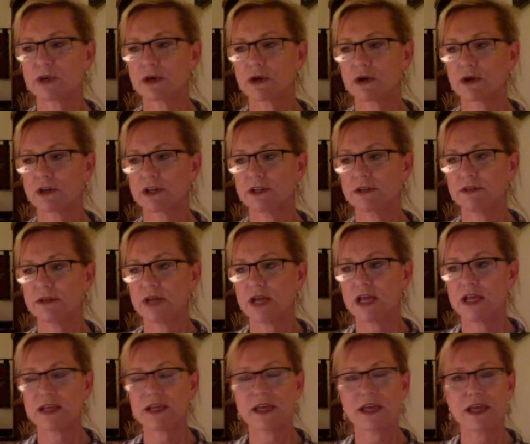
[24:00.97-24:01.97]
McKernan,
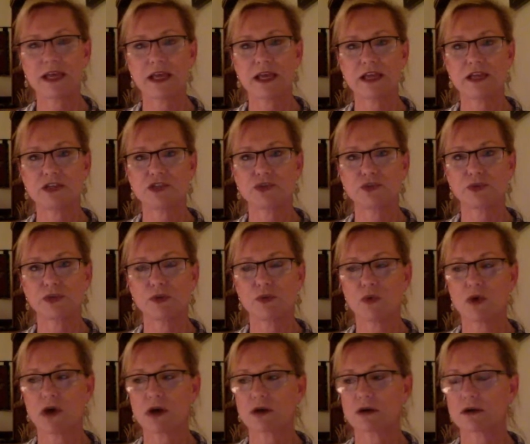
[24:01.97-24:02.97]
a.k.a. Julie
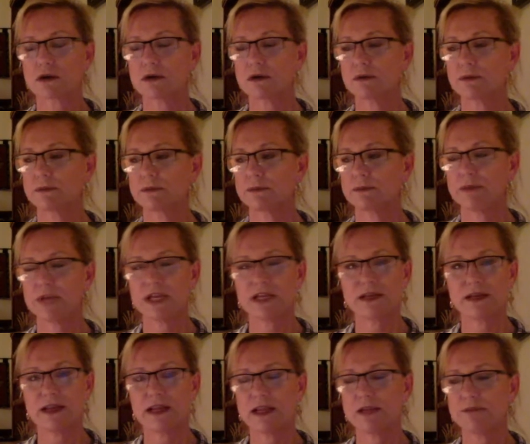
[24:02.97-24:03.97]
Walker,
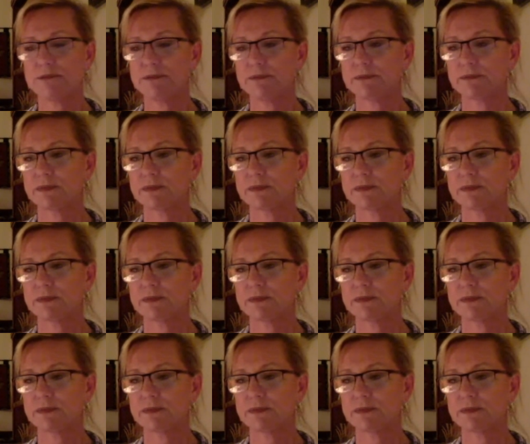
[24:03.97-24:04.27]
maiden name.